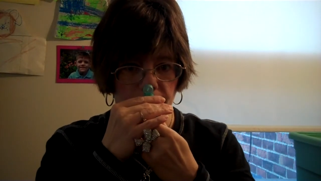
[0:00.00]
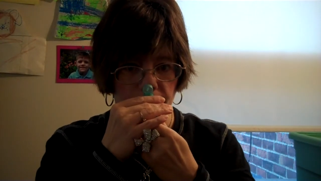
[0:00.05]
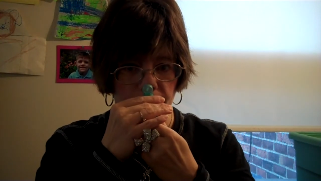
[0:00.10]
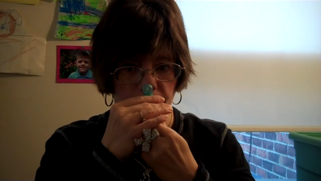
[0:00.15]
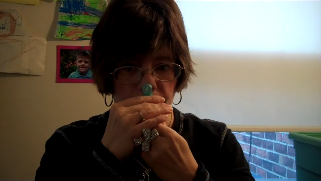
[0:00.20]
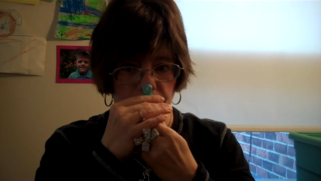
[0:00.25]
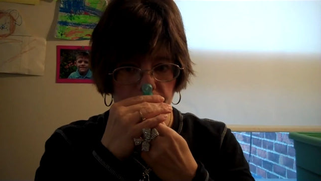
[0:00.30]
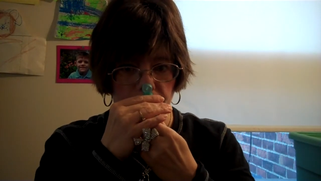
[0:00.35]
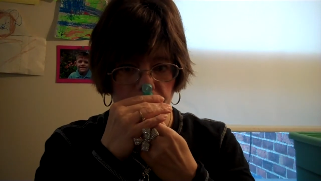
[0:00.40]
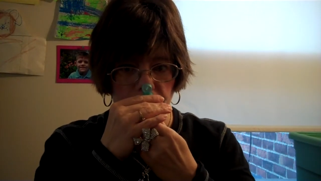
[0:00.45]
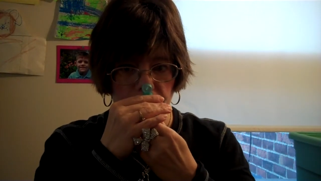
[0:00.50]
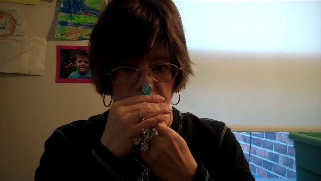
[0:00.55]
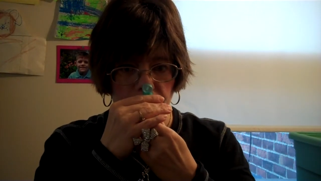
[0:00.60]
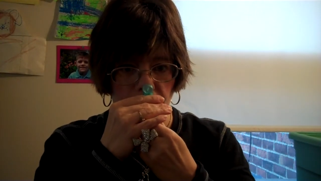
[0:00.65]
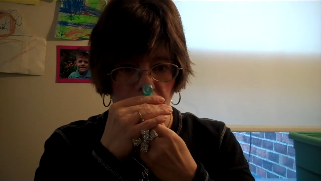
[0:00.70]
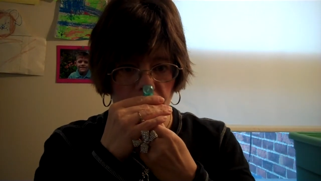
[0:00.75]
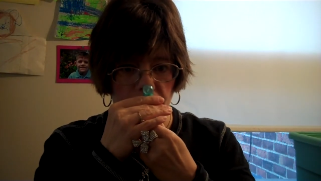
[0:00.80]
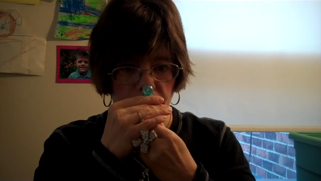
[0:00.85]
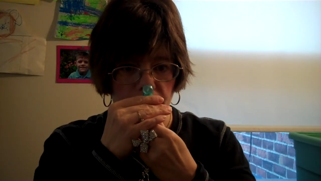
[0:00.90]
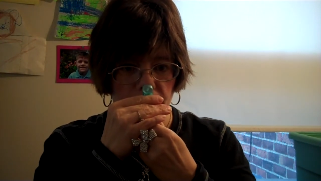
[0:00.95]

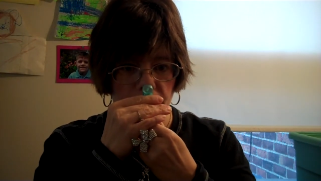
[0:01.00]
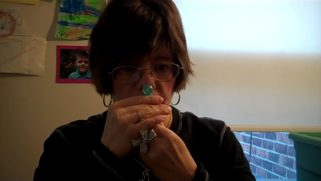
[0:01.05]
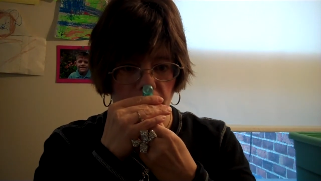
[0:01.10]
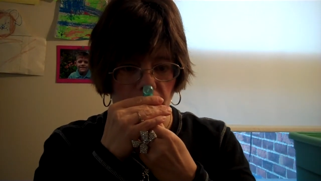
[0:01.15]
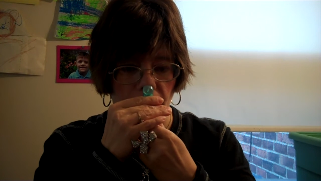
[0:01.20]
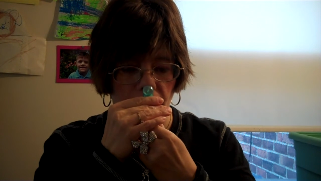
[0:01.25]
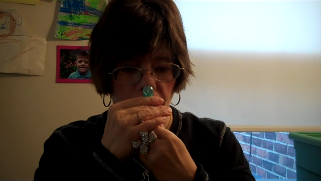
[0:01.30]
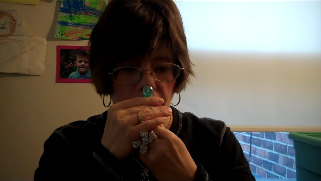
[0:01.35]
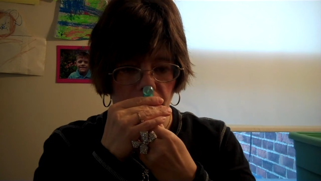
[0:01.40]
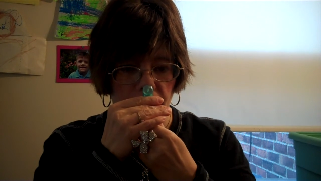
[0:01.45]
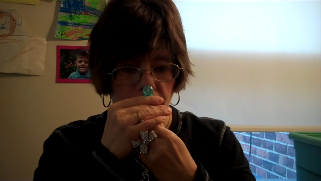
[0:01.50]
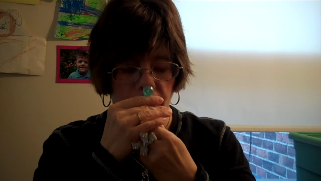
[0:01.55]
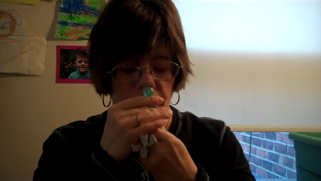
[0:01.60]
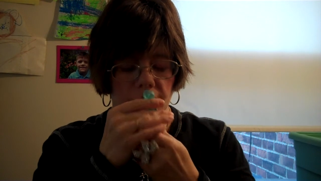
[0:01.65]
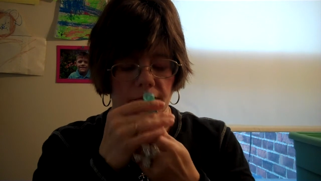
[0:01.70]
(no one is talking)